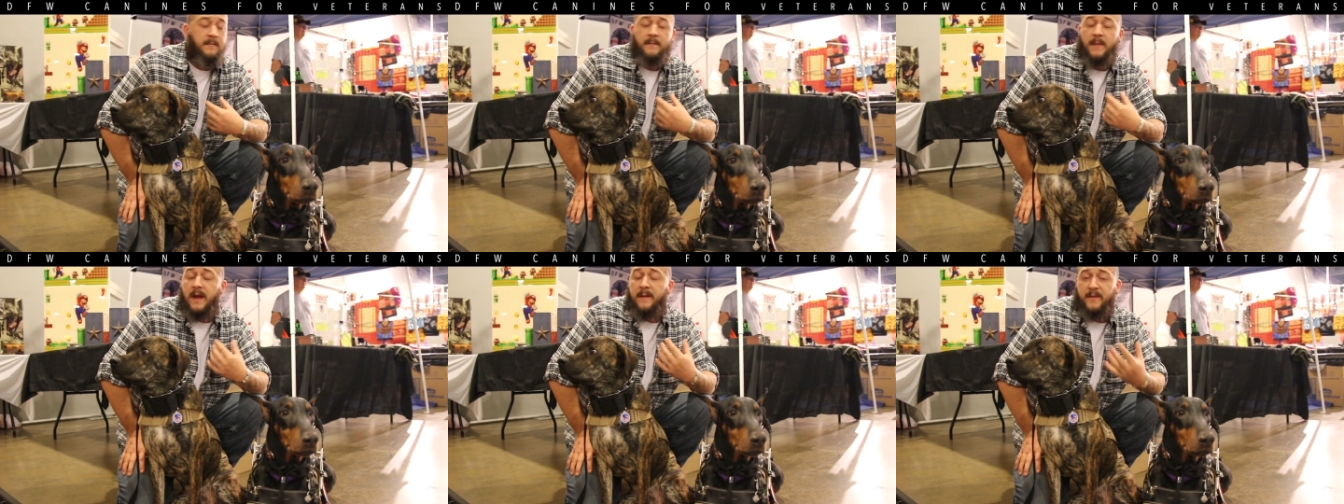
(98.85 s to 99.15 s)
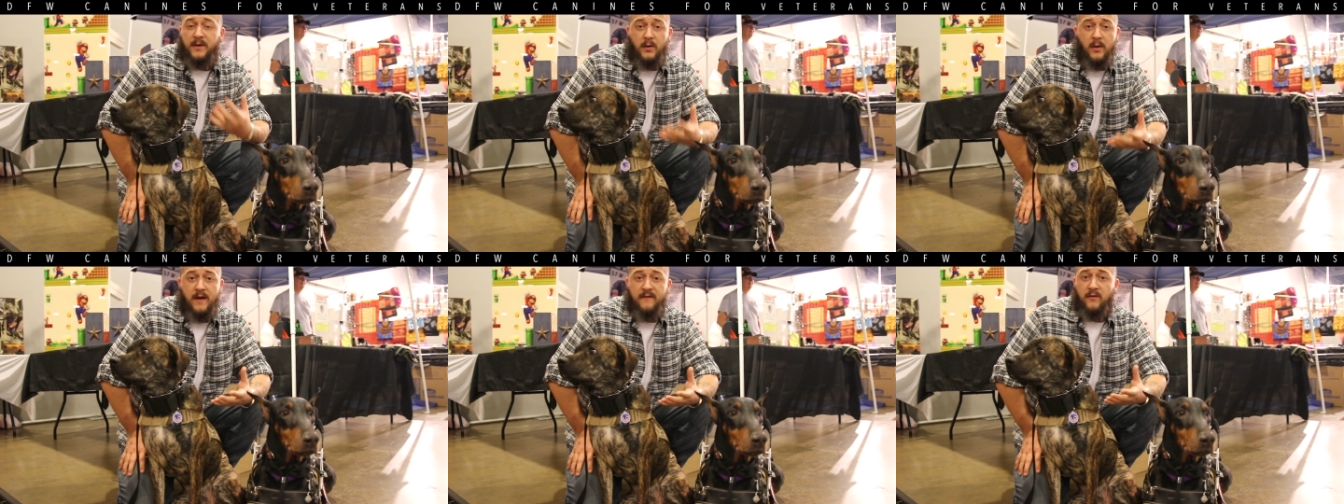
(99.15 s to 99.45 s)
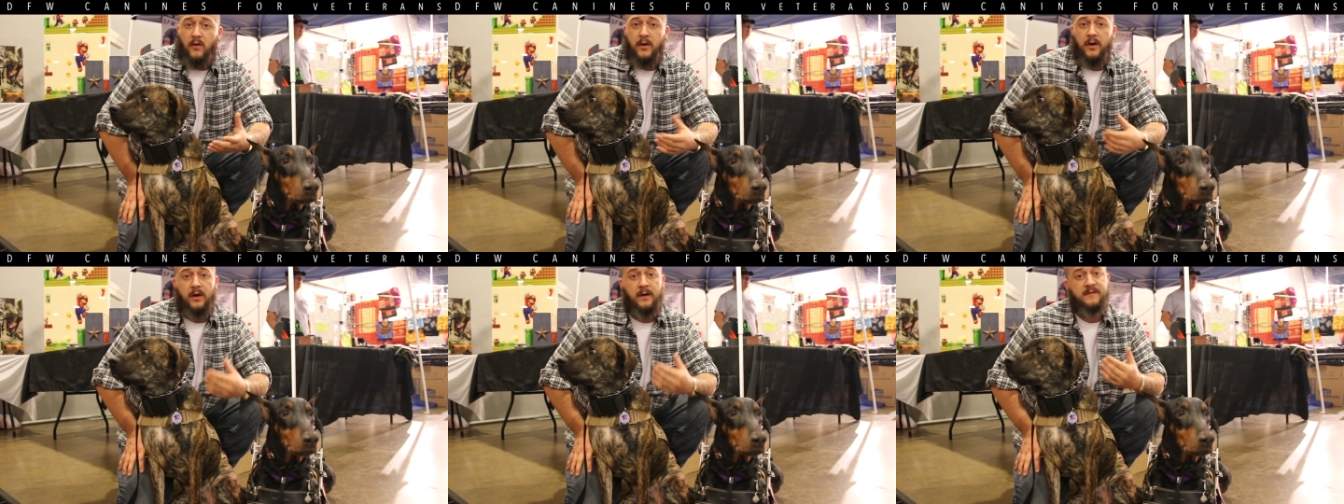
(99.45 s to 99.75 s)
Maybe you
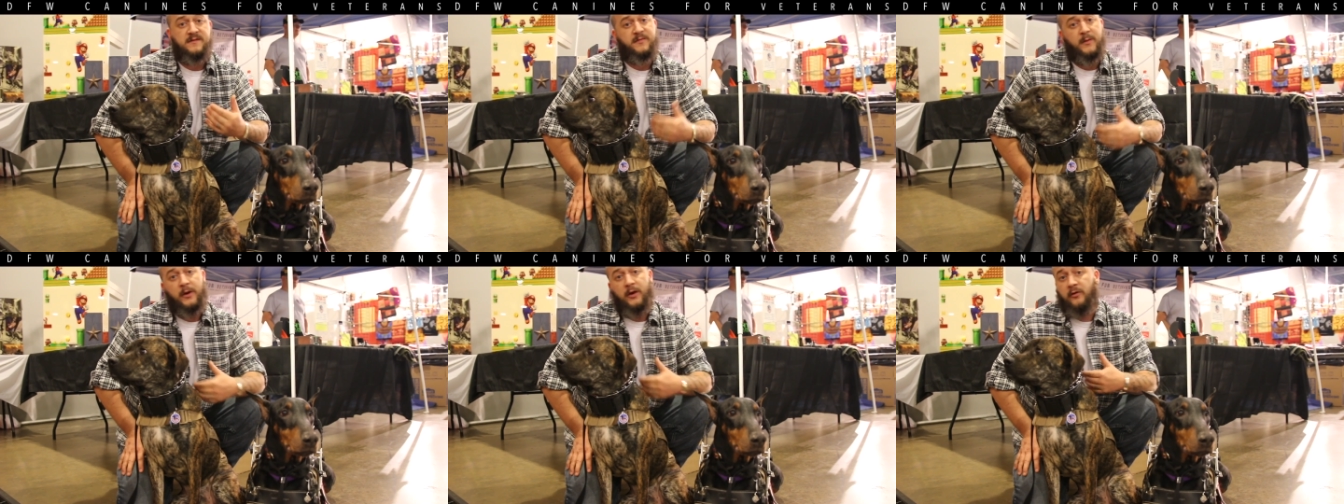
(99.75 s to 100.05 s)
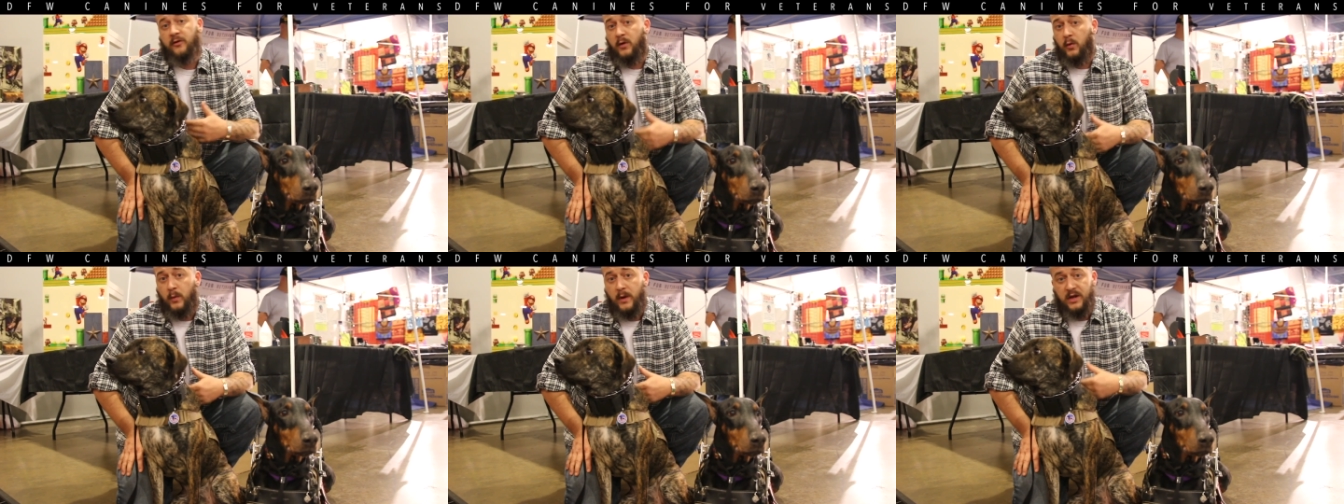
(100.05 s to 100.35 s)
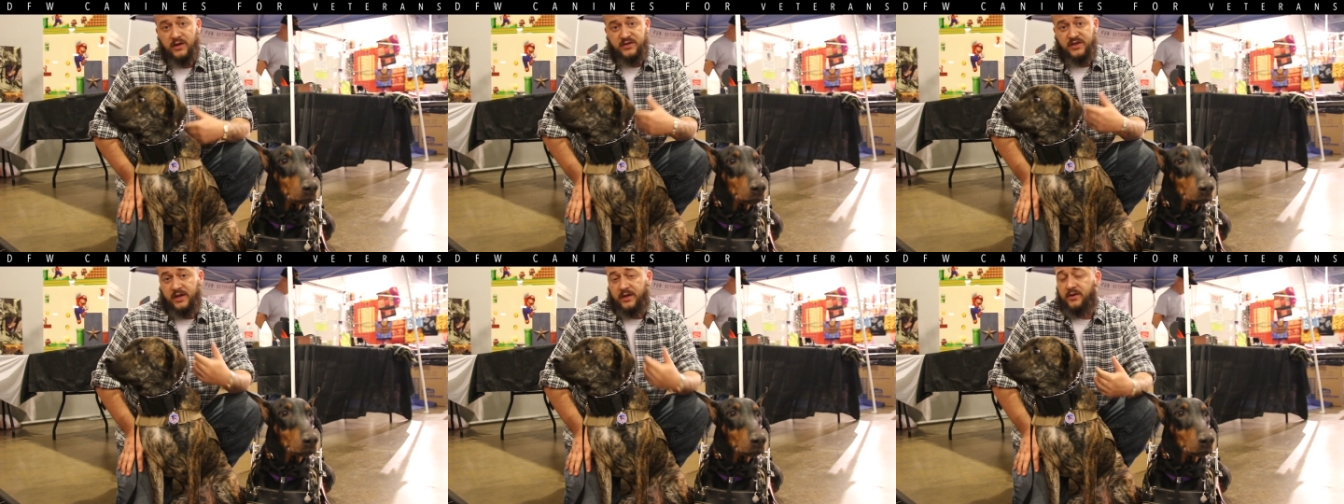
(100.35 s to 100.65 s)
have all your ones, but you're in a
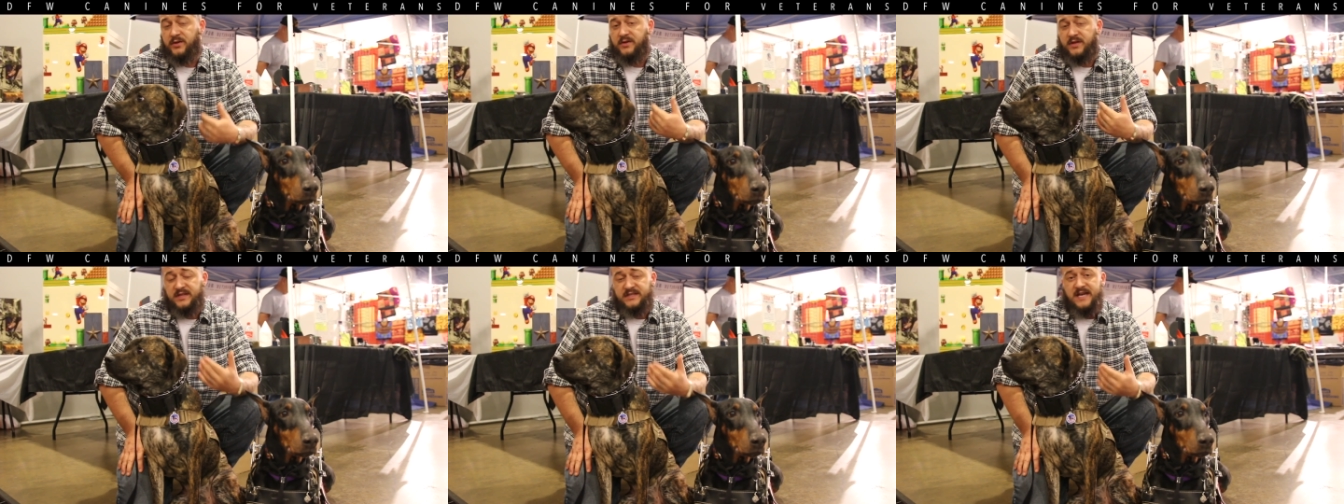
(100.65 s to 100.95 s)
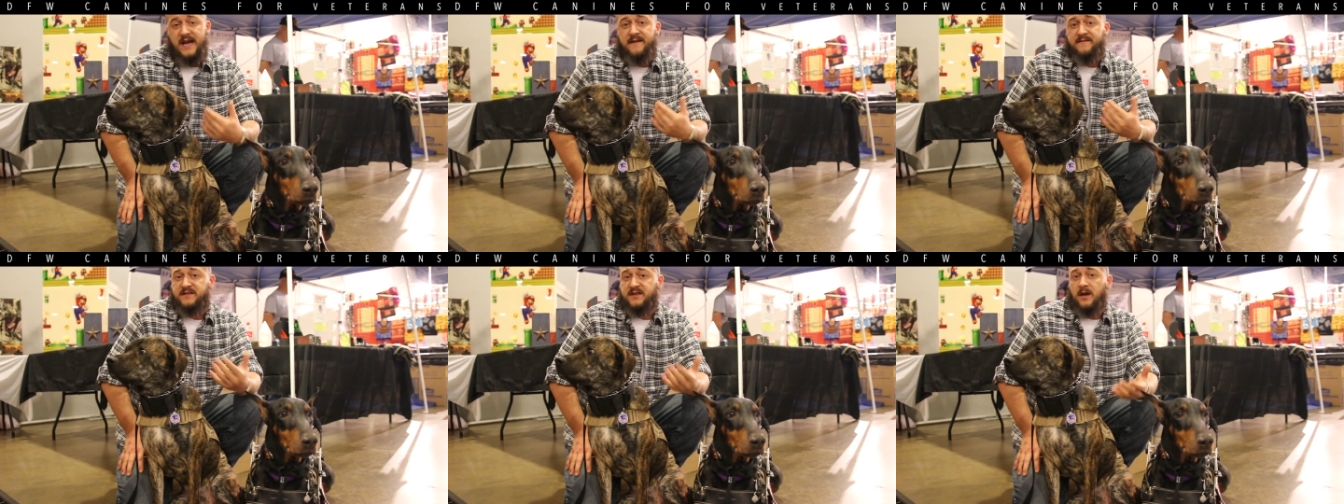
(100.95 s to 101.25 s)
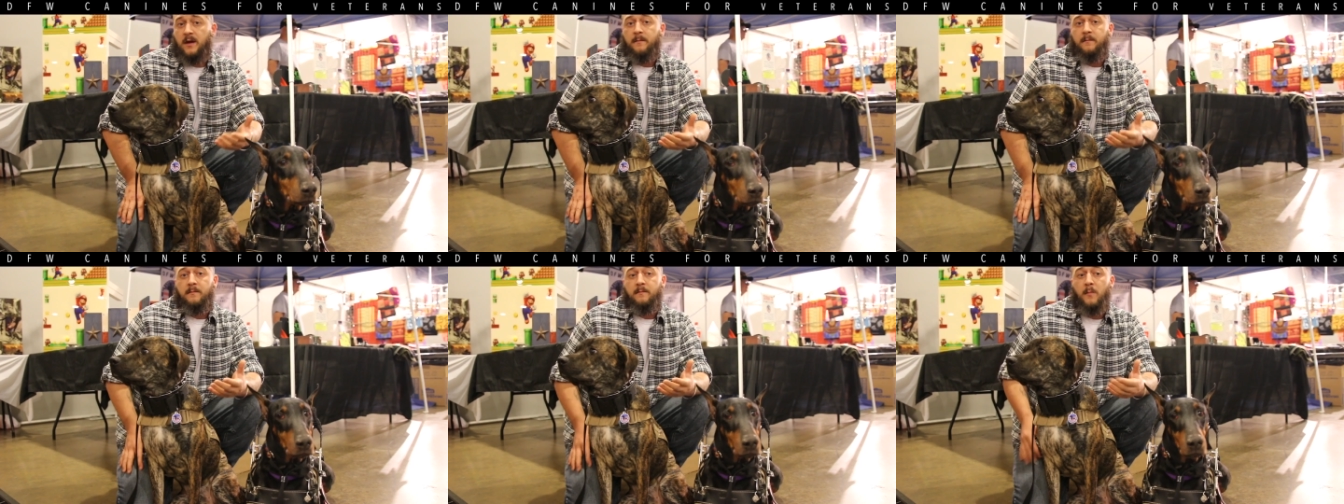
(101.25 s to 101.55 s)
wheelchair, you just have
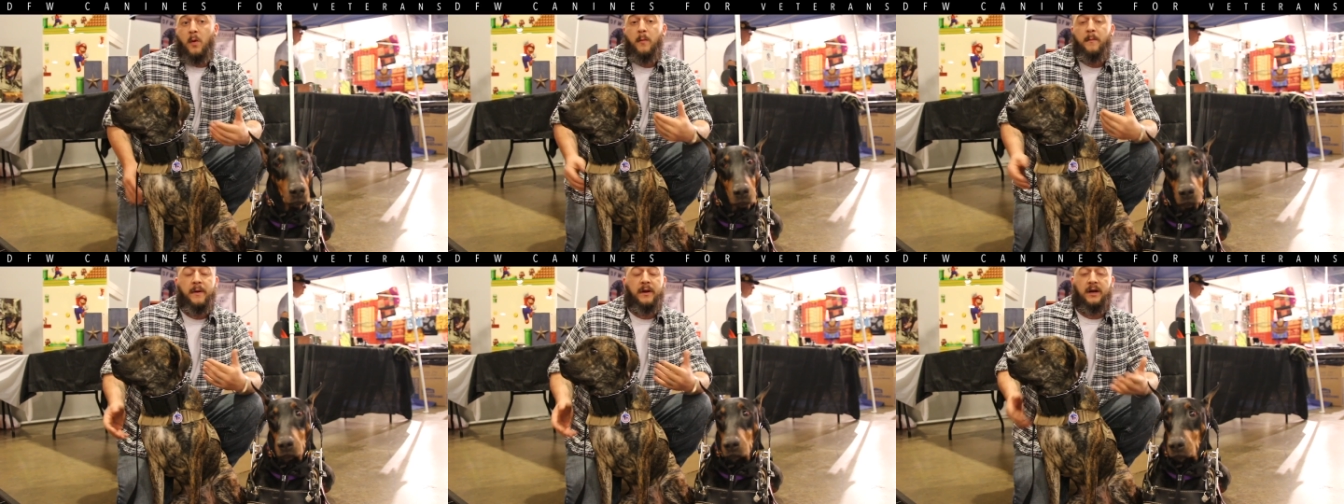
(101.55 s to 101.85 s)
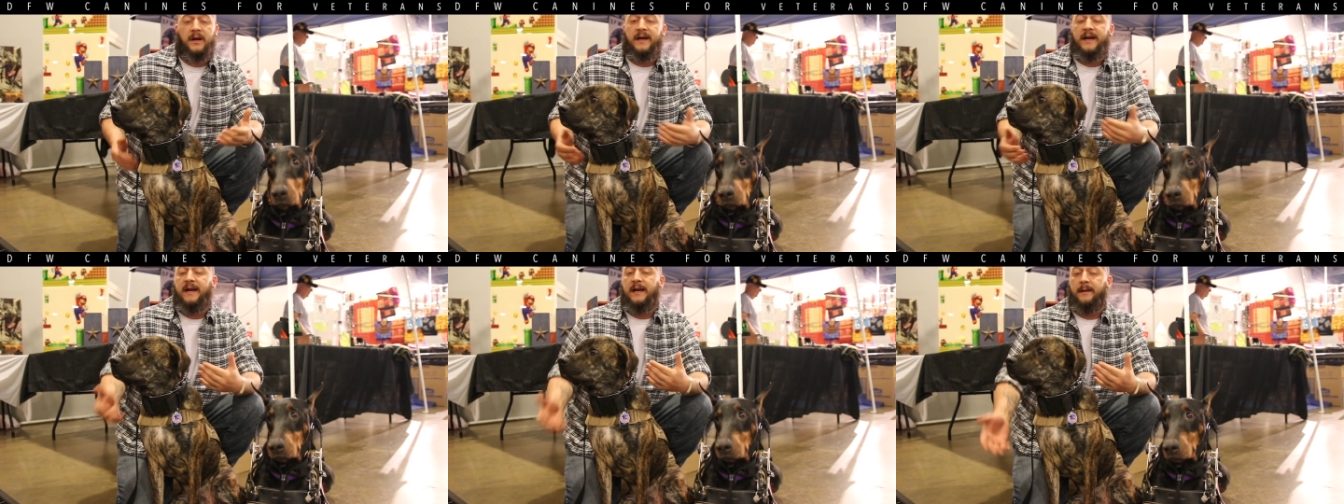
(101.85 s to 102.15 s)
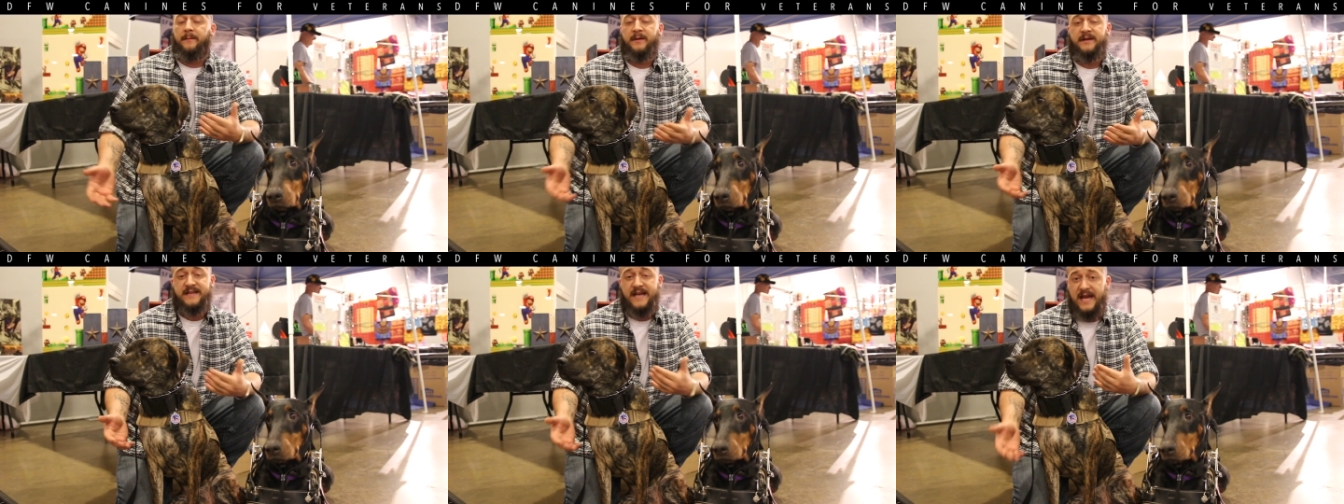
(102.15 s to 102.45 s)
some mobility
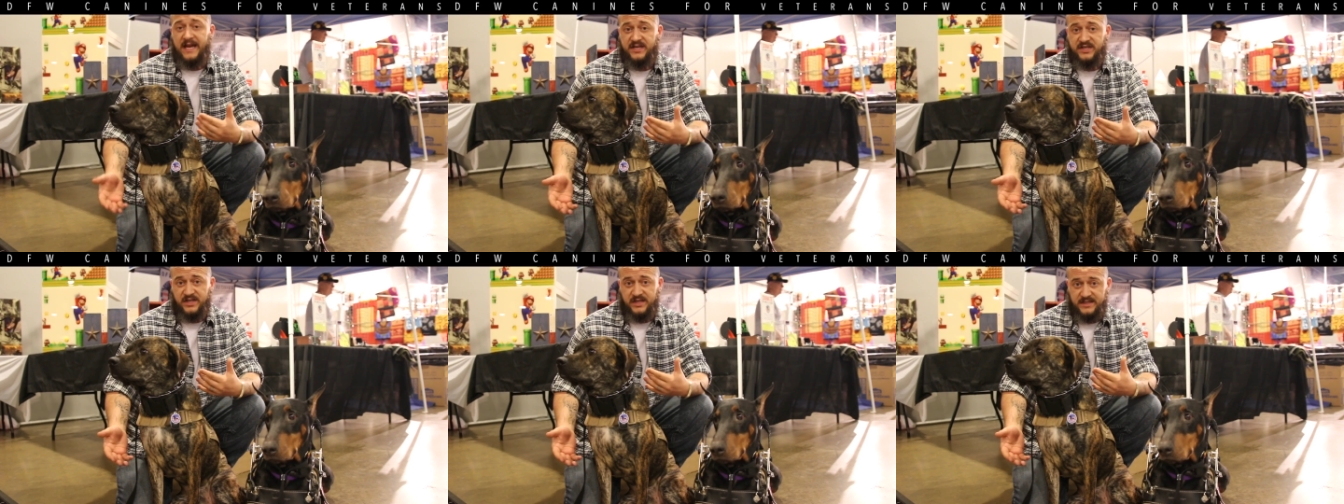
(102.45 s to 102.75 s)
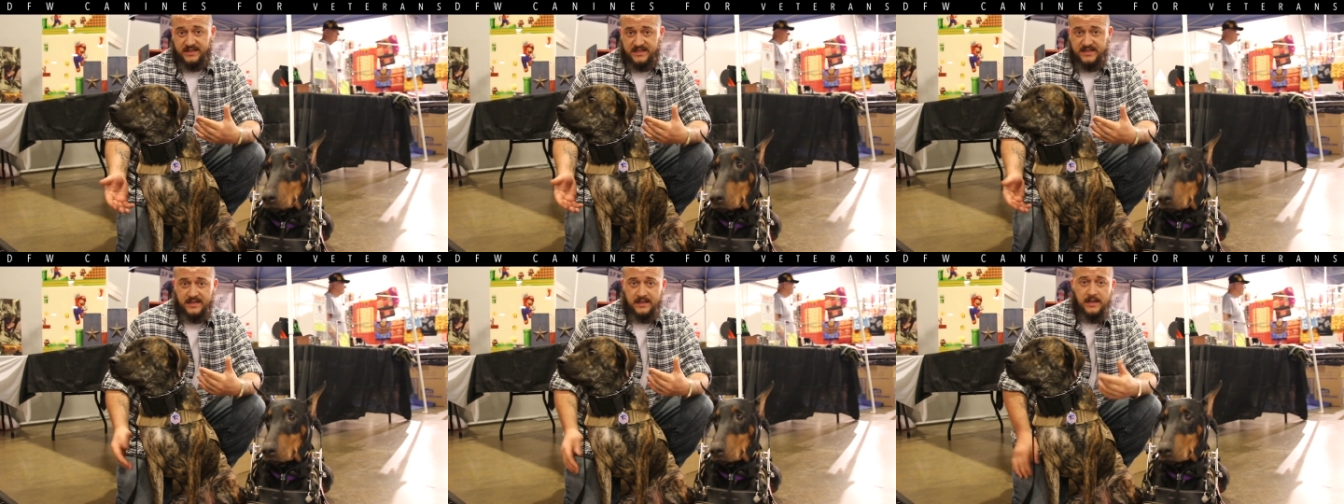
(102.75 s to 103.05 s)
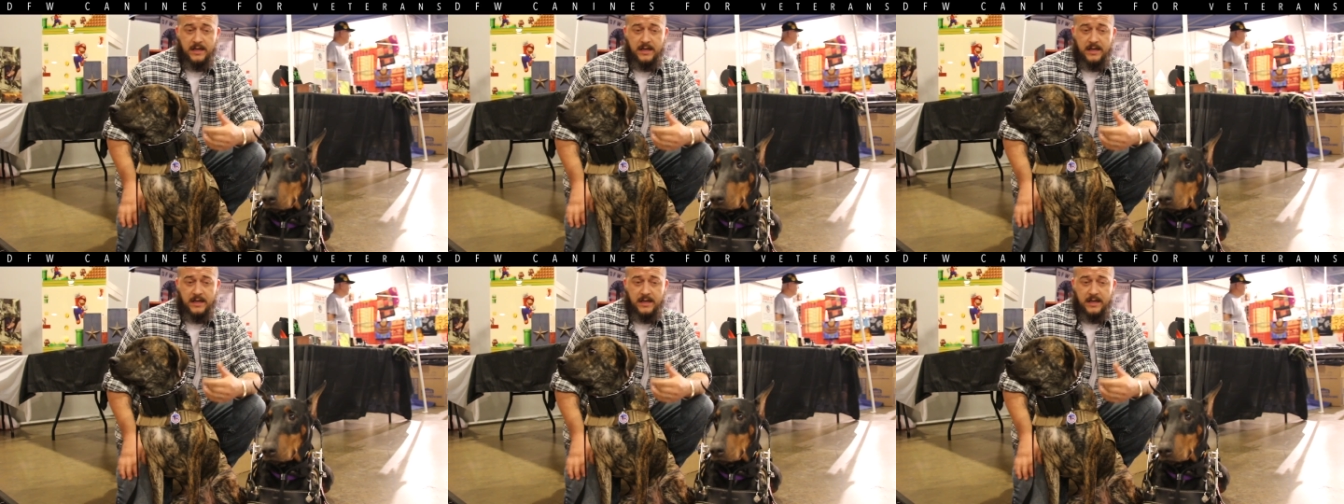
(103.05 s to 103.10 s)
limitations.